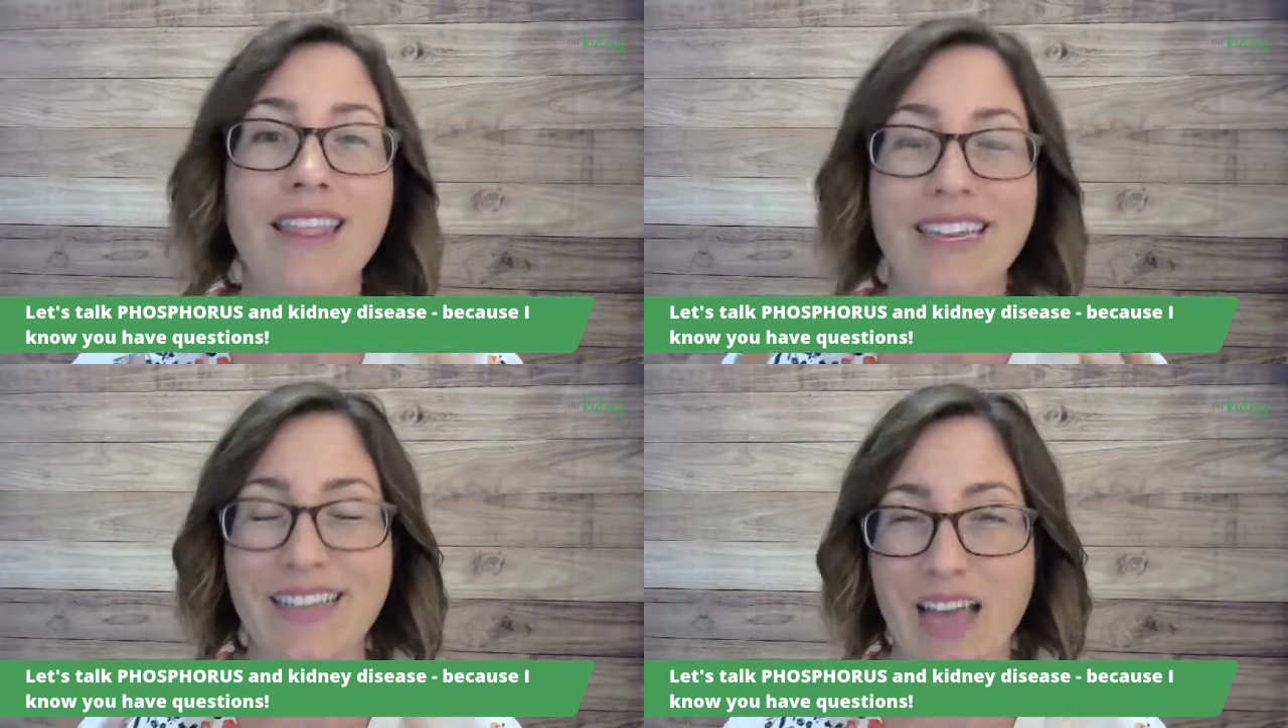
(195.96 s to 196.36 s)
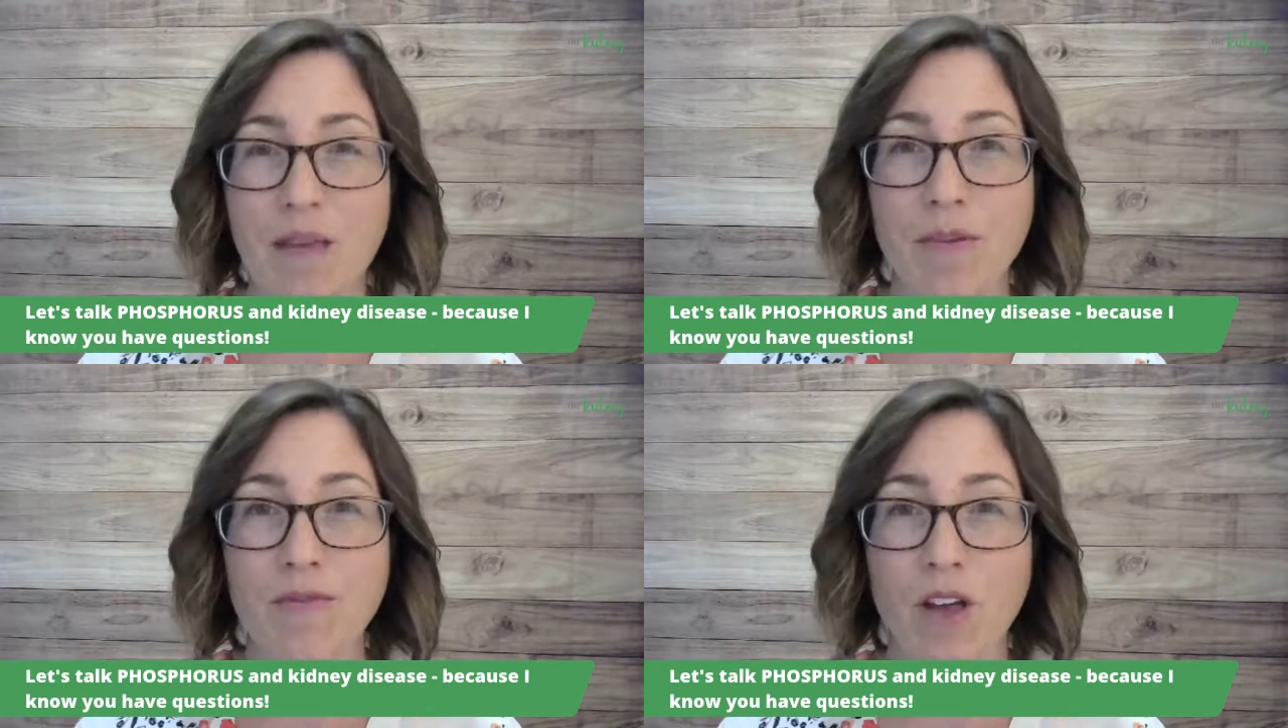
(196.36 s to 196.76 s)
The
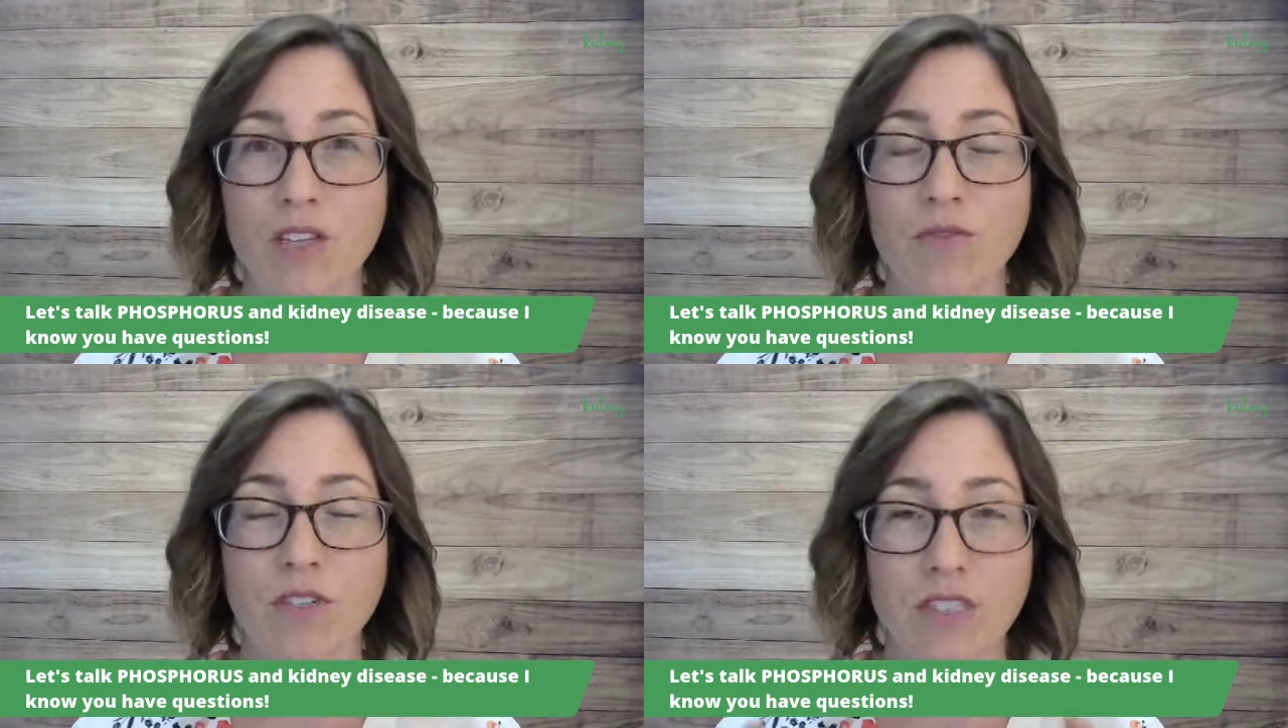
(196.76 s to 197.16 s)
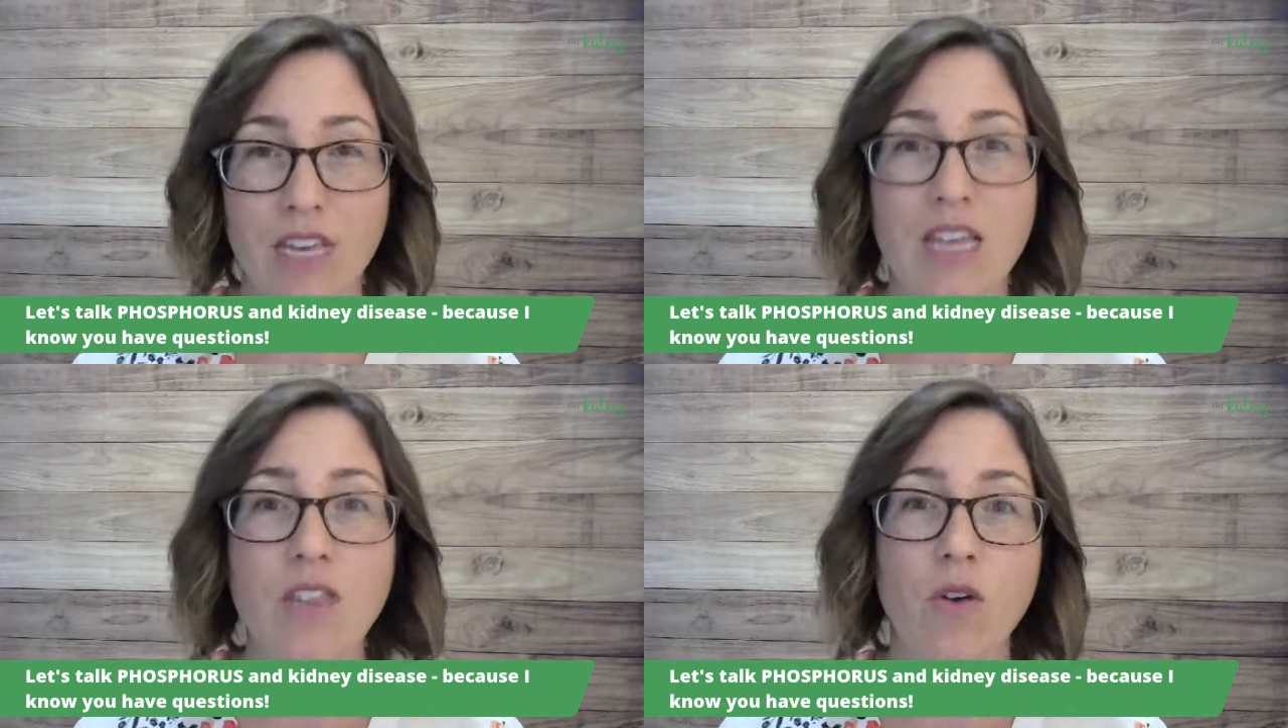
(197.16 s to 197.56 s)
type of phosphorus
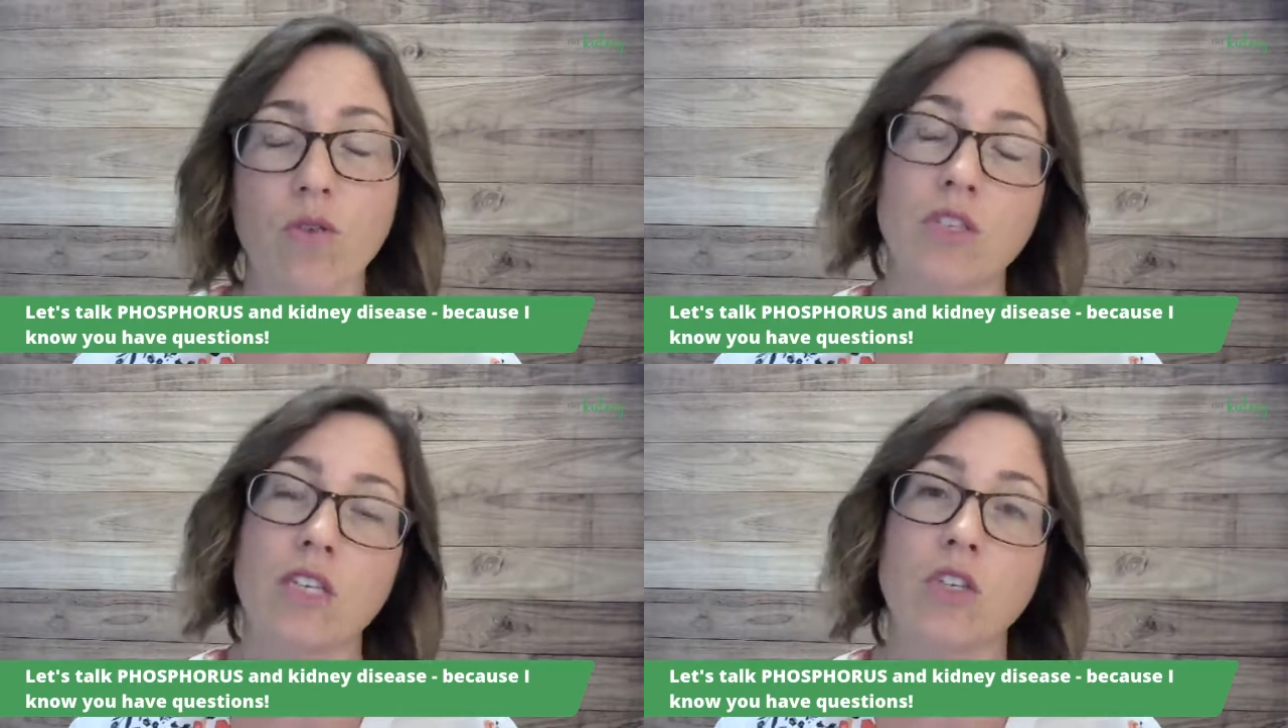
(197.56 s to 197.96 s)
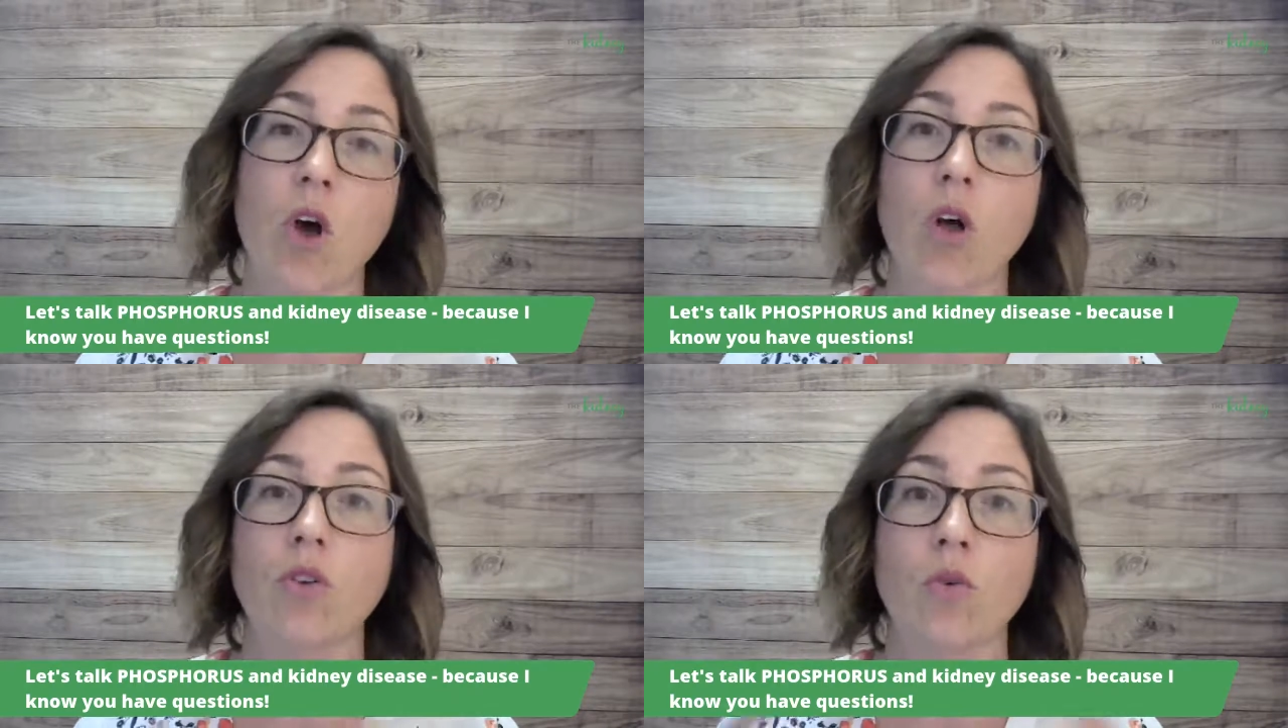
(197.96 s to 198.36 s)
in those is
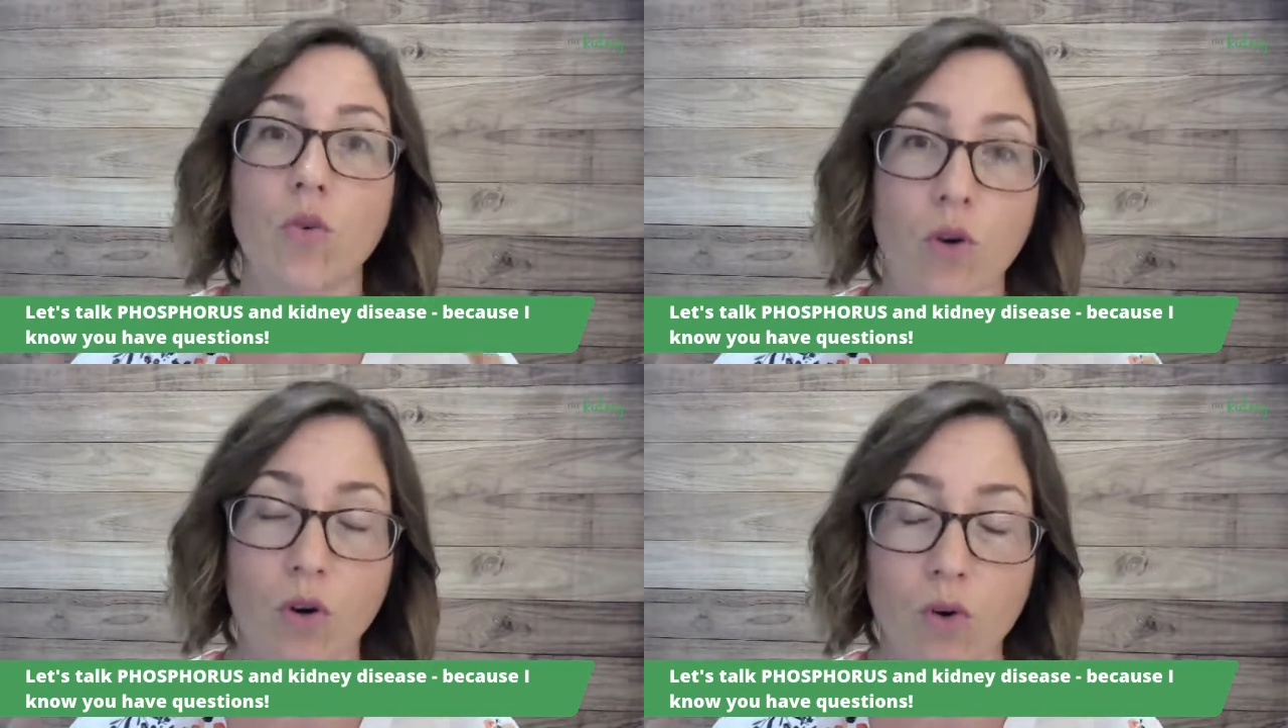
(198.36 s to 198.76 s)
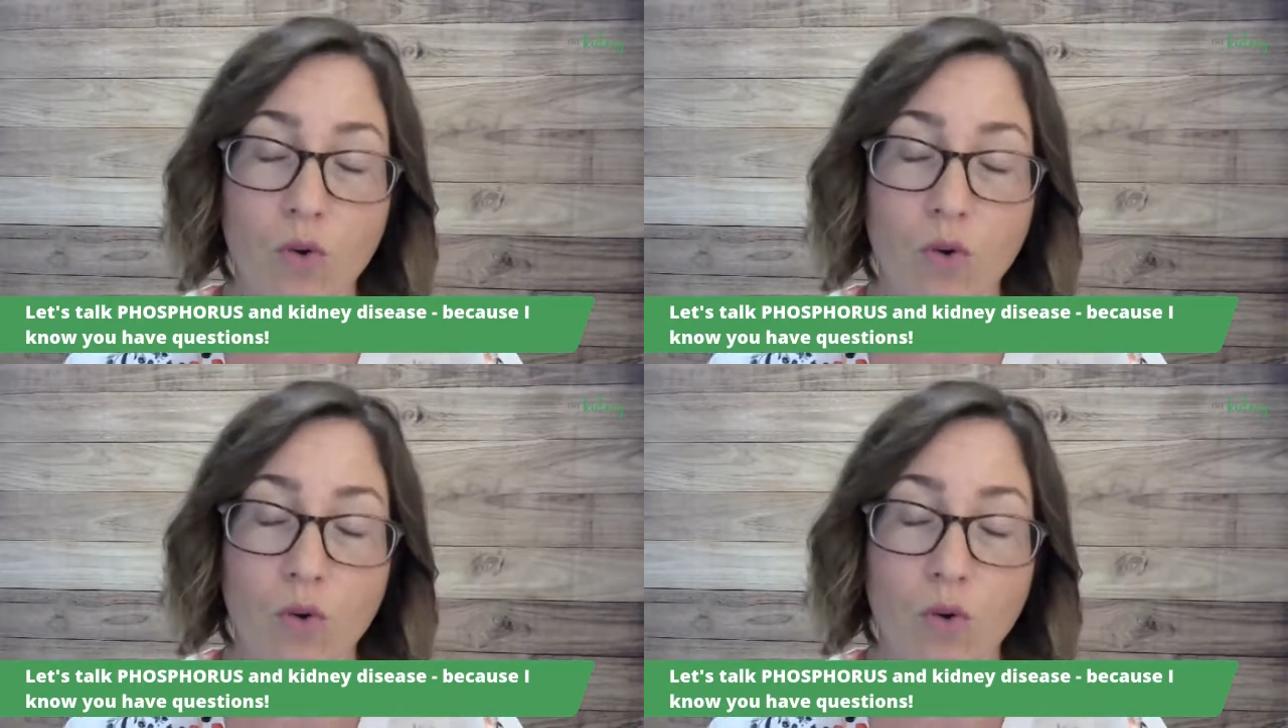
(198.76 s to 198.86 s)
called or